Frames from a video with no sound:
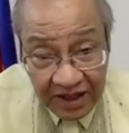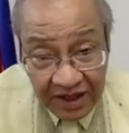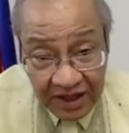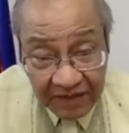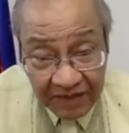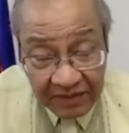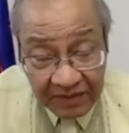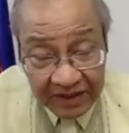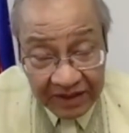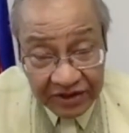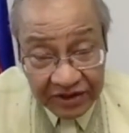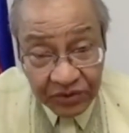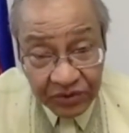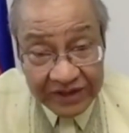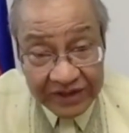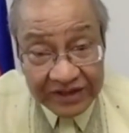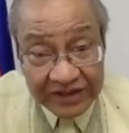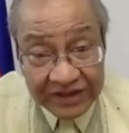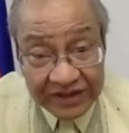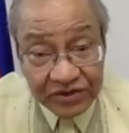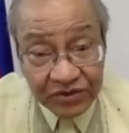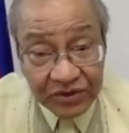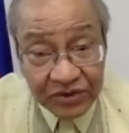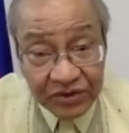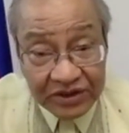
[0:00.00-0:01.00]
by
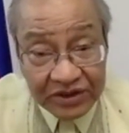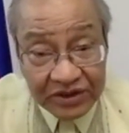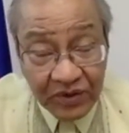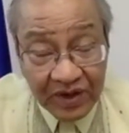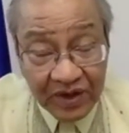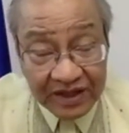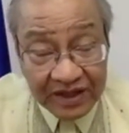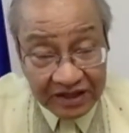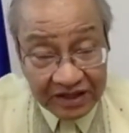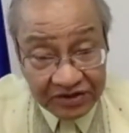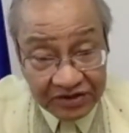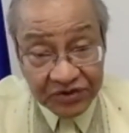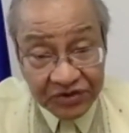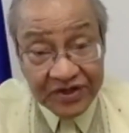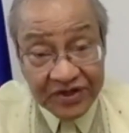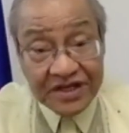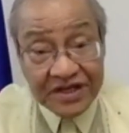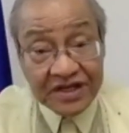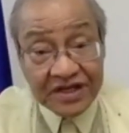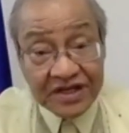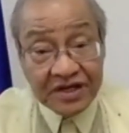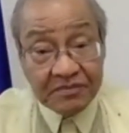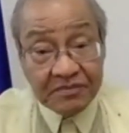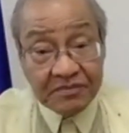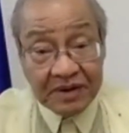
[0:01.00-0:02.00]
2021, a
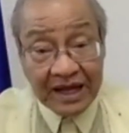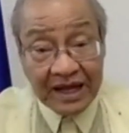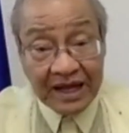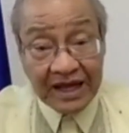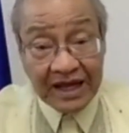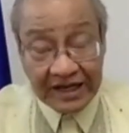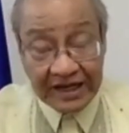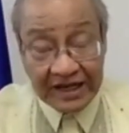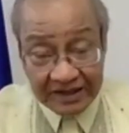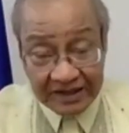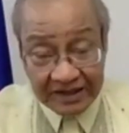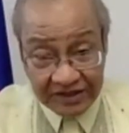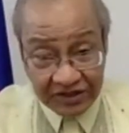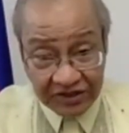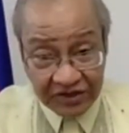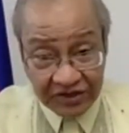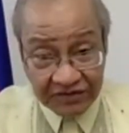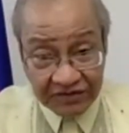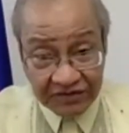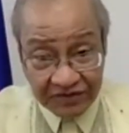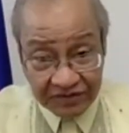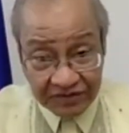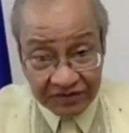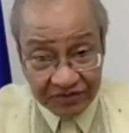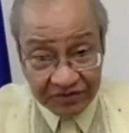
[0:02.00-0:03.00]
3-year plan,
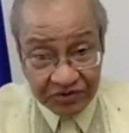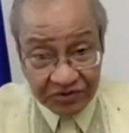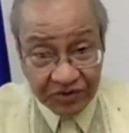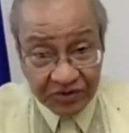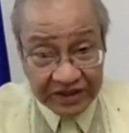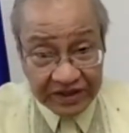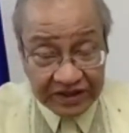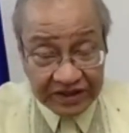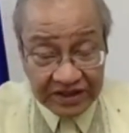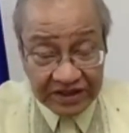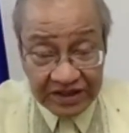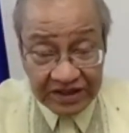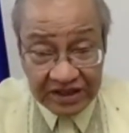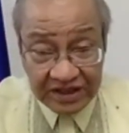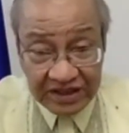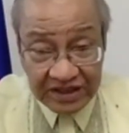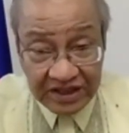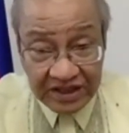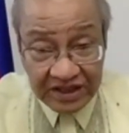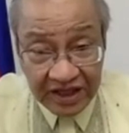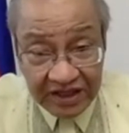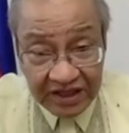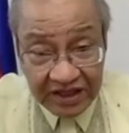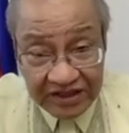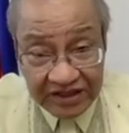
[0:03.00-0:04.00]
from
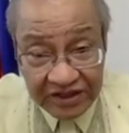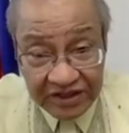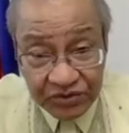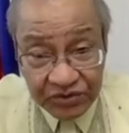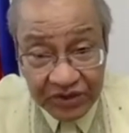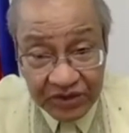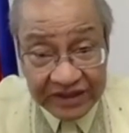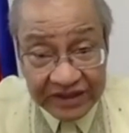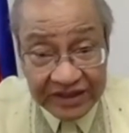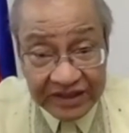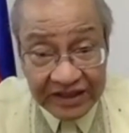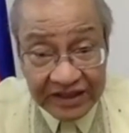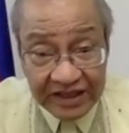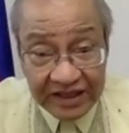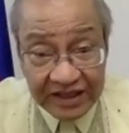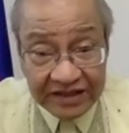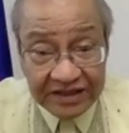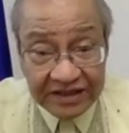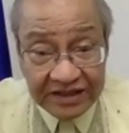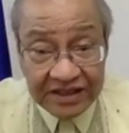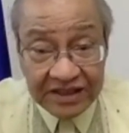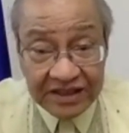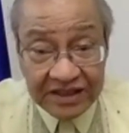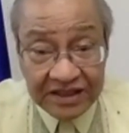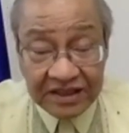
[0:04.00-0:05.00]
2018,
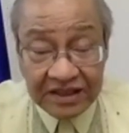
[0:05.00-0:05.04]
2019.